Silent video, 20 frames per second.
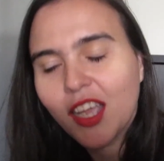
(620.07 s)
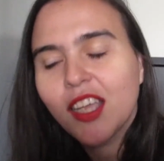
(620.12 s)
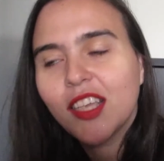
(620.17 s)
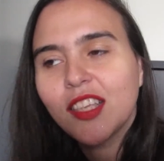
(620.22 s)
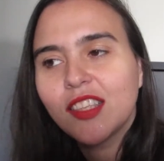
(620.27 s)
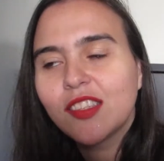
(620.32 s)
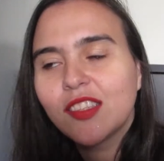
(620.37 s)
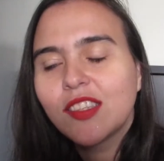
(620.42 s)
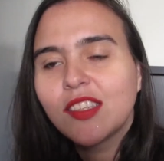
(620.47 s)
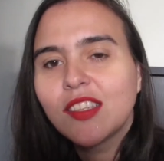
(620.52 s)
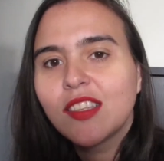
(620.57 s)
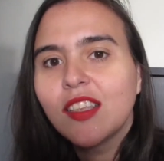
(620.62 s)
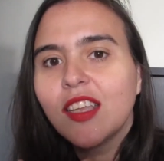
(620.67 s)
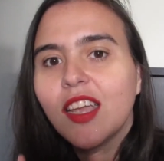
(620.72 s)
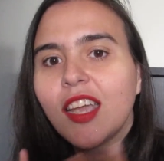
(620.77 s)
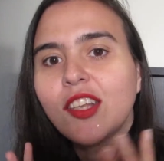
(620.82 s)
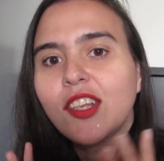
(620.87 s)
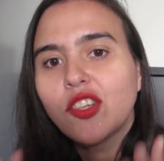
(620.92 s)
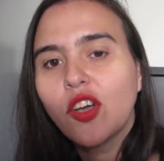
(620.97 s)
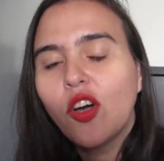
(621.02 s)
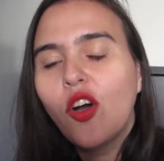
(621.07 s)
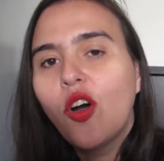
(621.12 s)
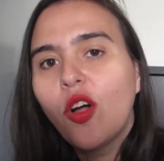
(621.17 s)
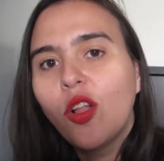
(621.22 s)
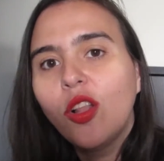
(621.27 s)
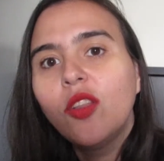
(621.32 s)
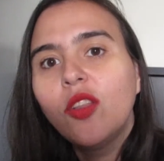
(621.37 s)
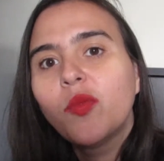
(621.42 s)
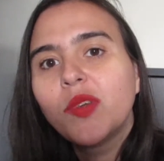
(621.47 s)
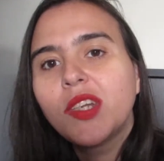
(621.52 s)
it
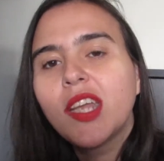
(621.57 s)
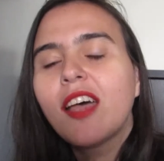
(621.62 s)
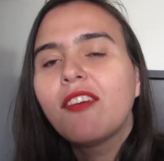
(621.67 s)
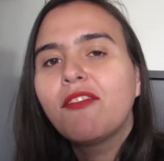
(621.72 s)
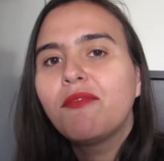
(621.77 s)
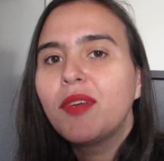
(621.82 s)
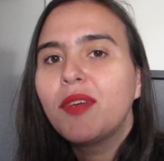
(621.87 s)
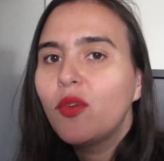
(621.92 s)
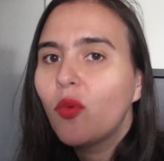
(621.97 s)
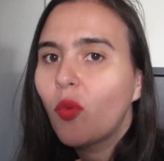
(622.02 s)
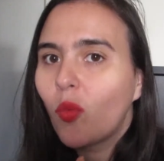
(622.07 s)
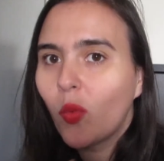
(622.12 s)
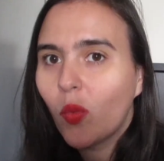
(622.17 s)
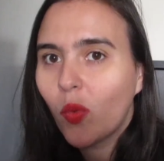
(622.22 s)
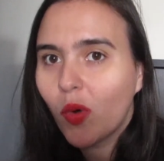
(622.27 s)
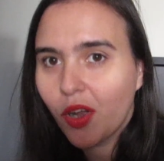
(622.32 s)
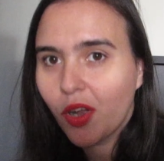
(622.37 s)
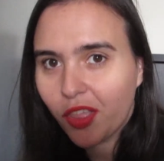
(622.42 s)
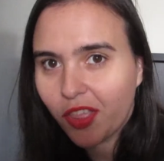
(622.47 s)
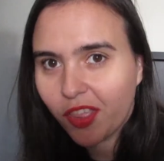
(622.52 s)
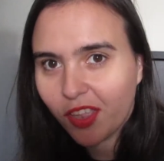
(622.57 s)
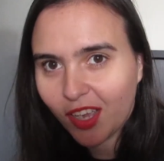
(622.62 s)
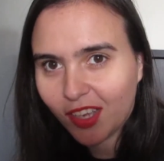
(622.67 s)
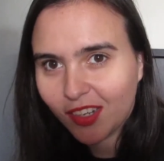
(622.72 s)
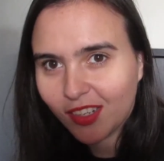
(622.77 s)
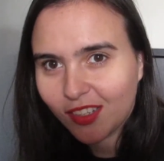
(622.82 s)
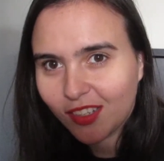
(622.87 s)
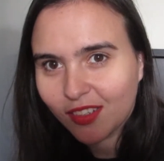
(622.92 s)
all would have been worth it.